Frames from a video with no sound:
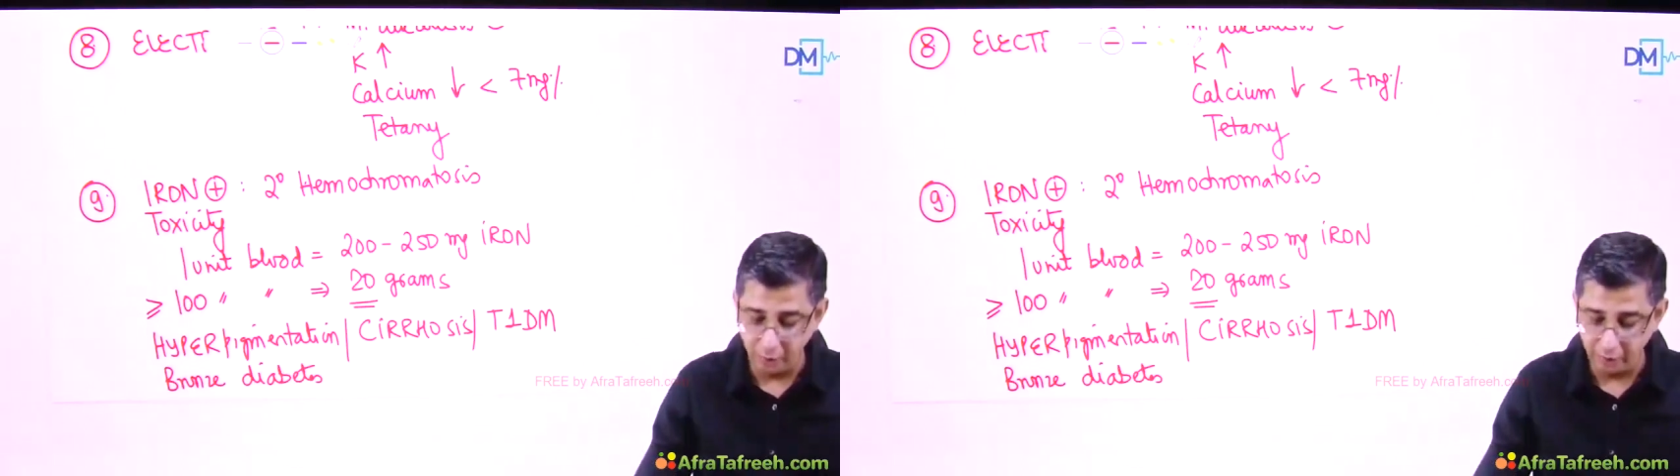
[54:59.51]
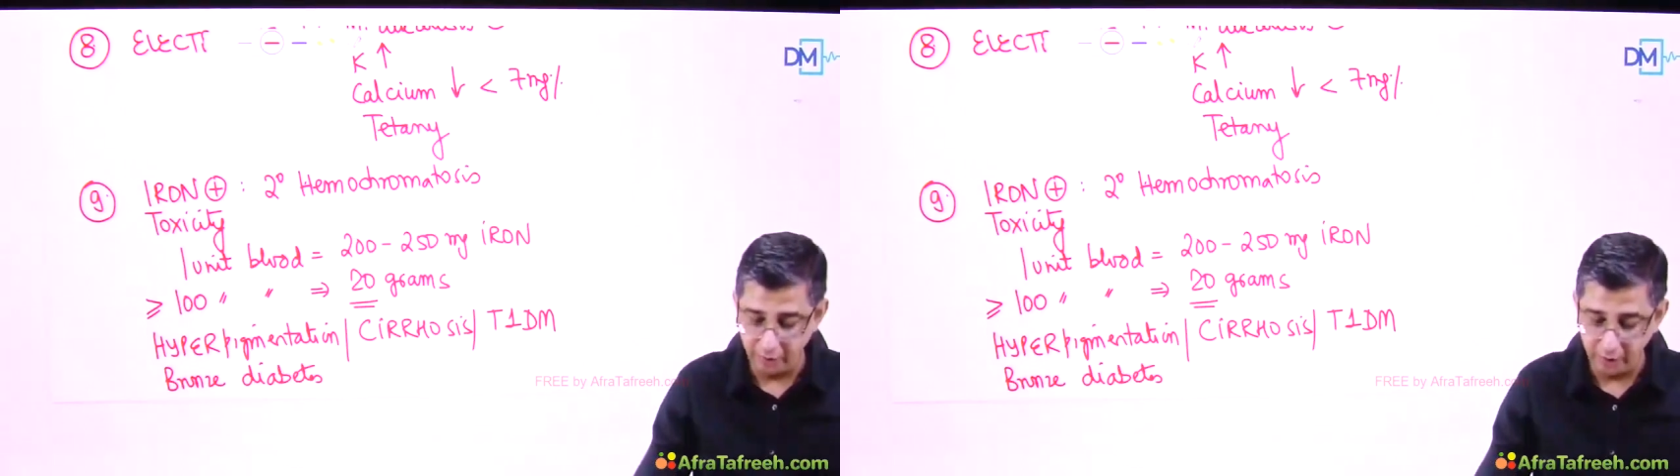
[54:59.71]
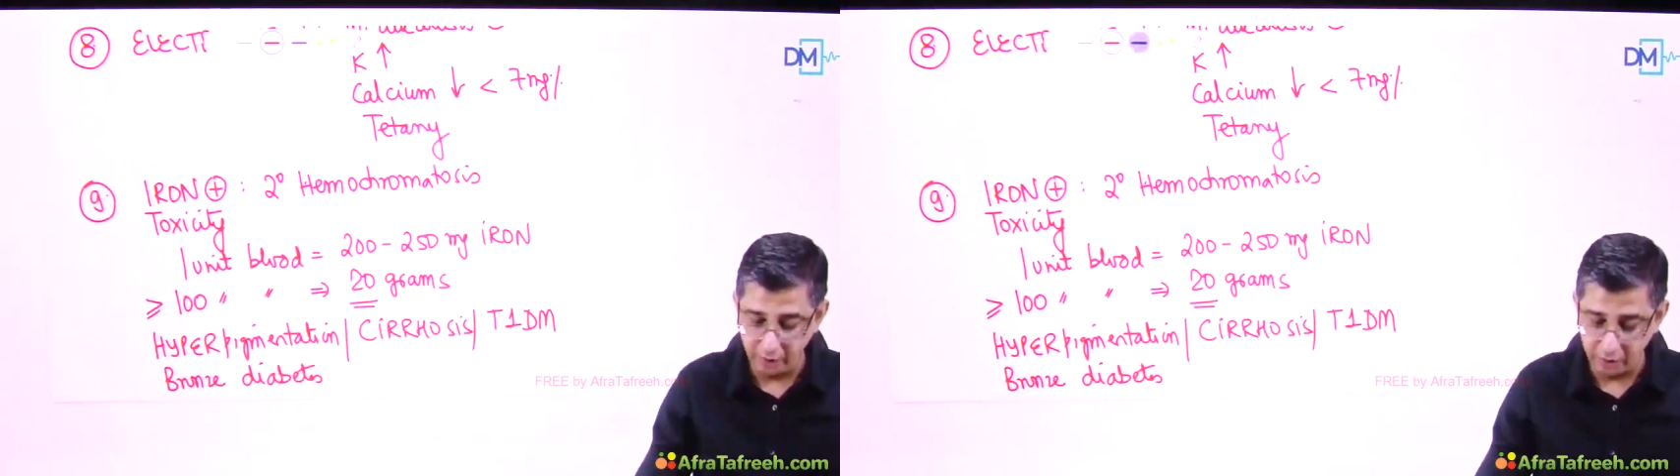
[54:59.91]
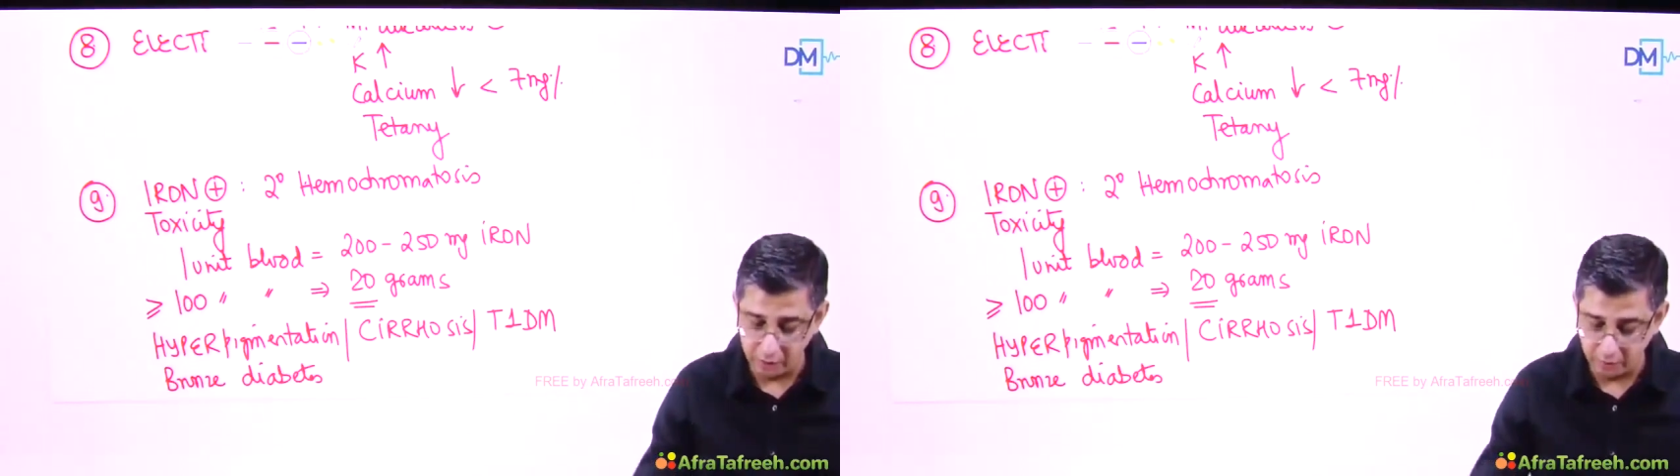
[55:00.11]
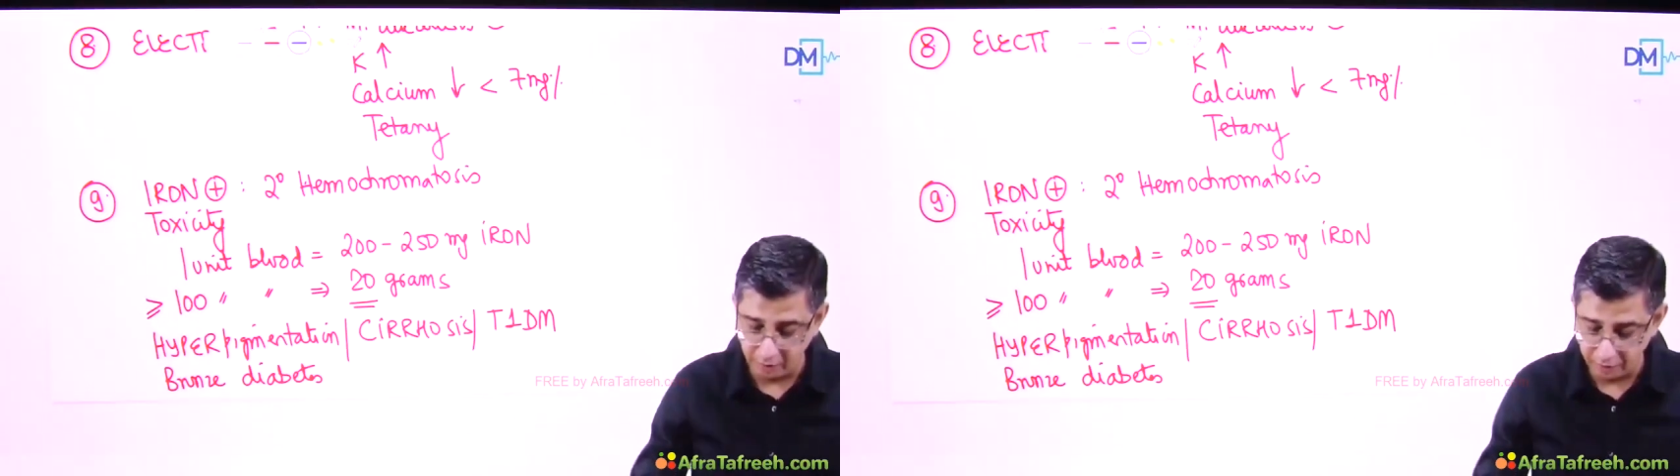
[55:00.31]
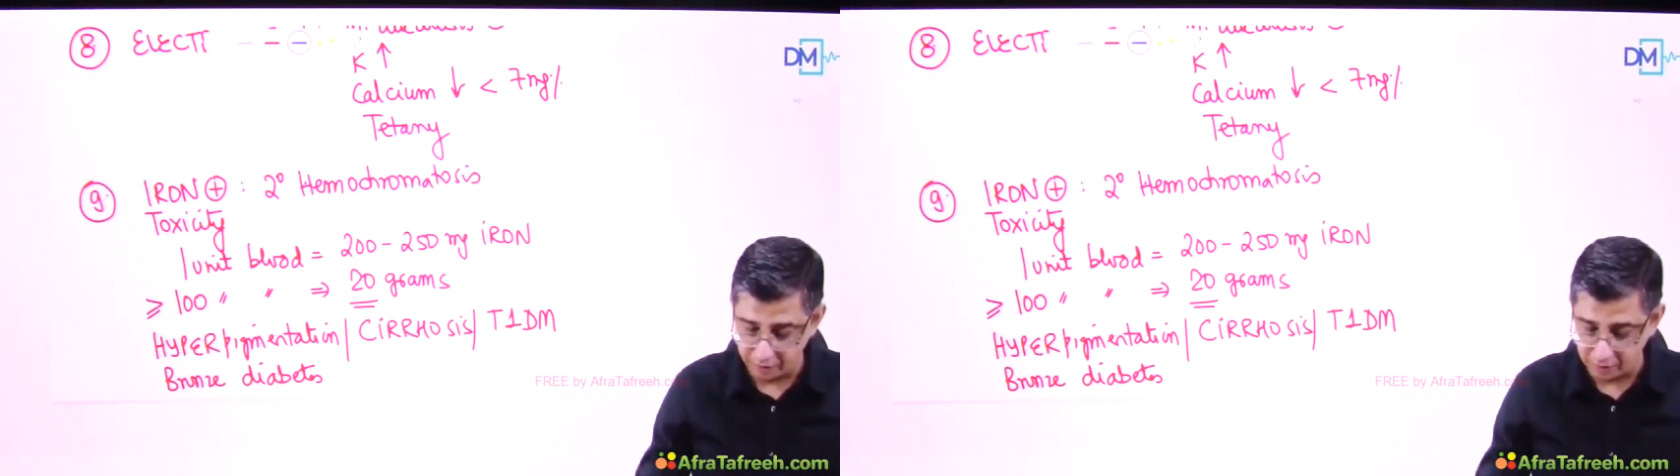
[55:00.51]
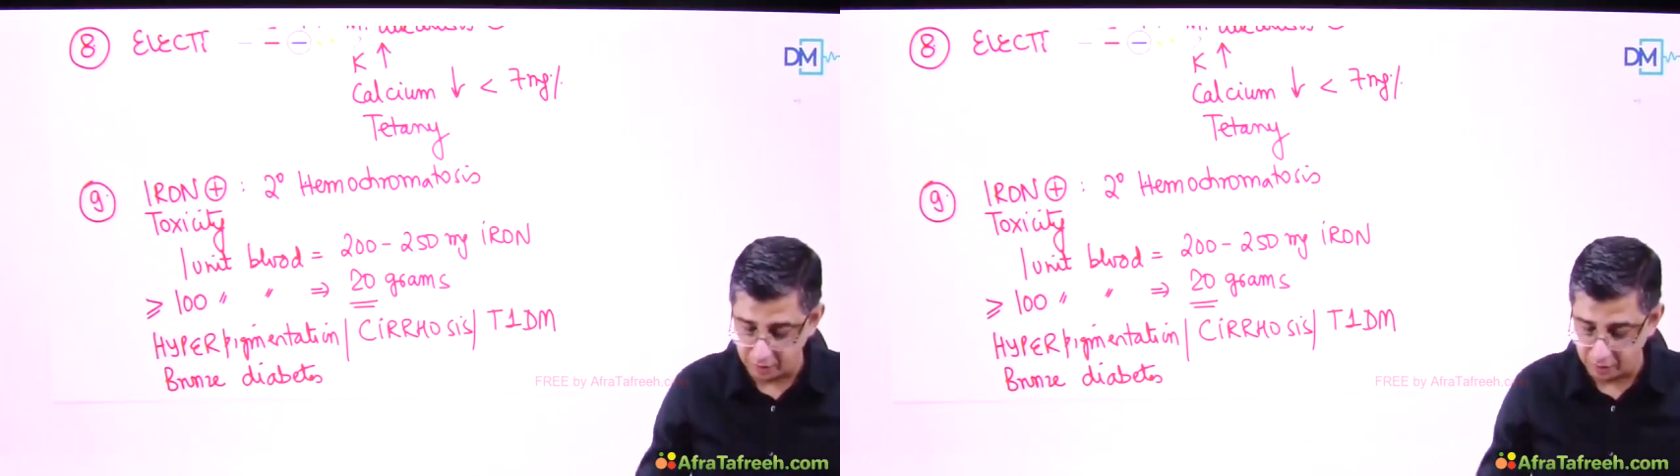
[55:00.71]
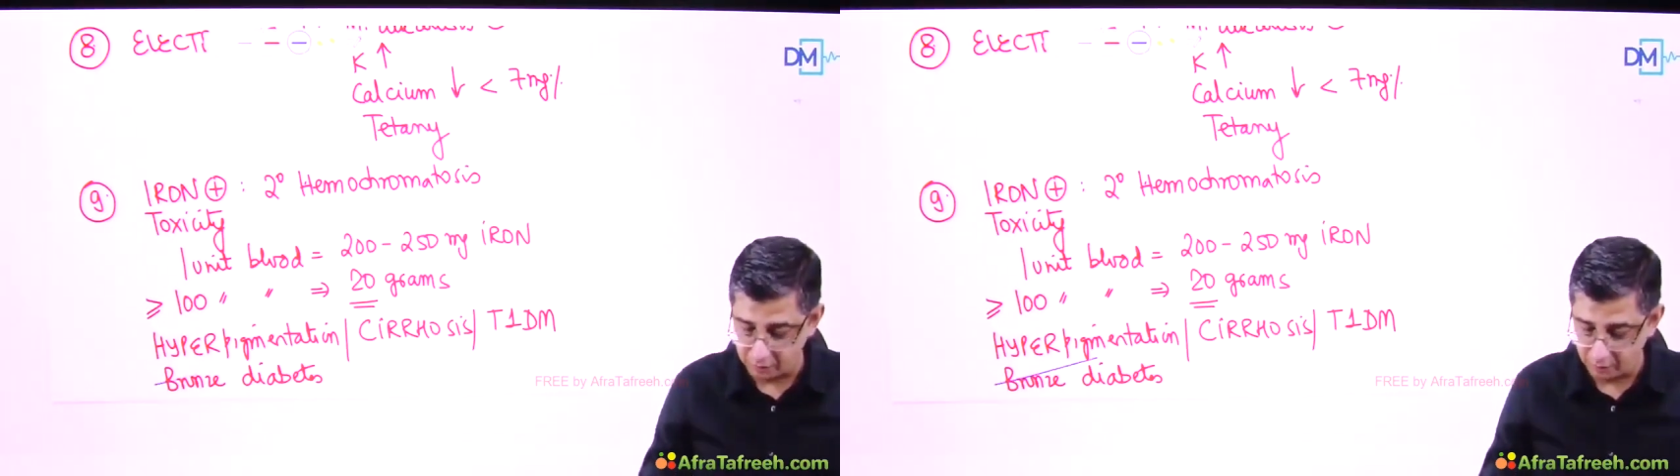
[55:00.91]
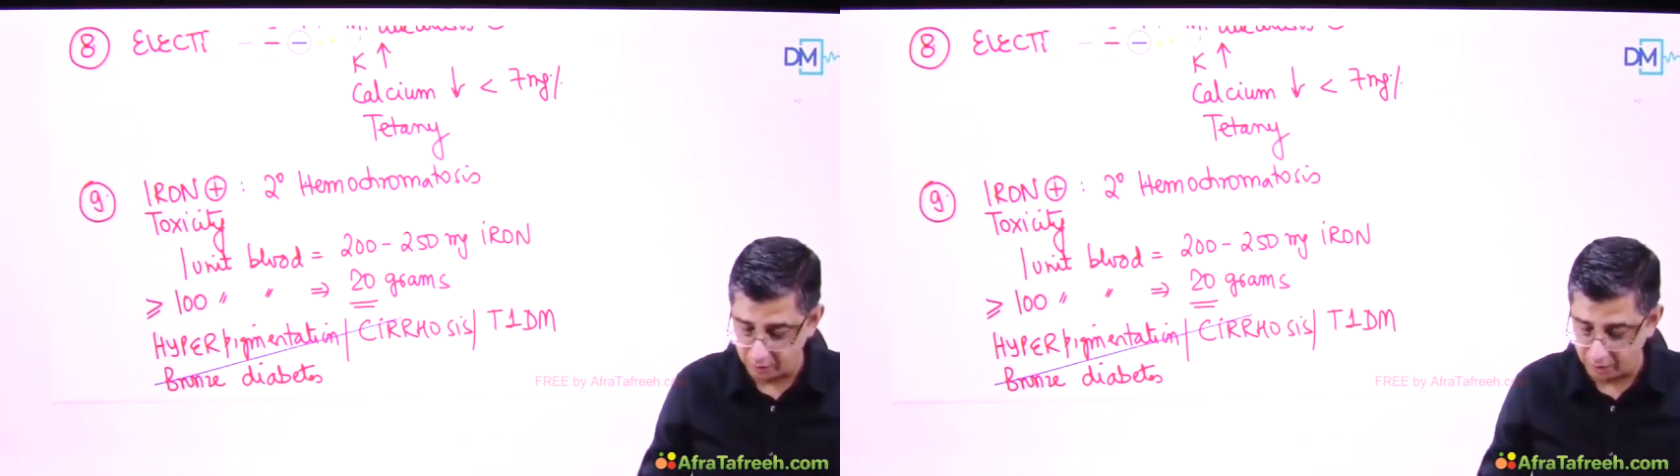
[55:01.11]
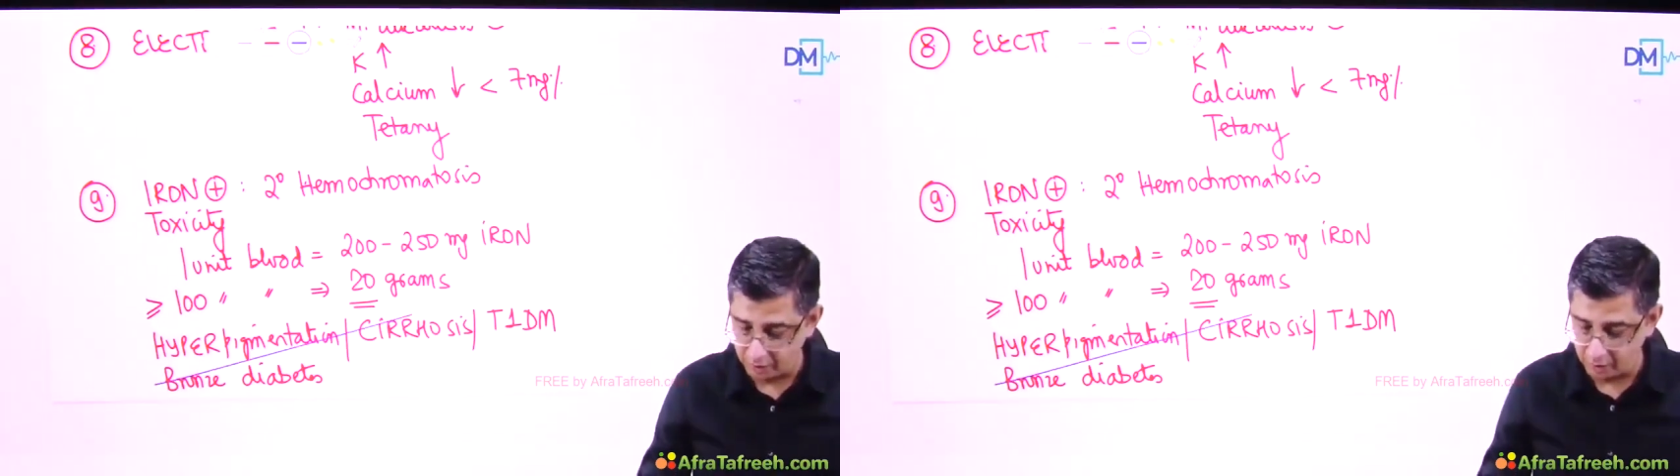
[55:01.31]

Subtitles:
prevent these manifestations from occurring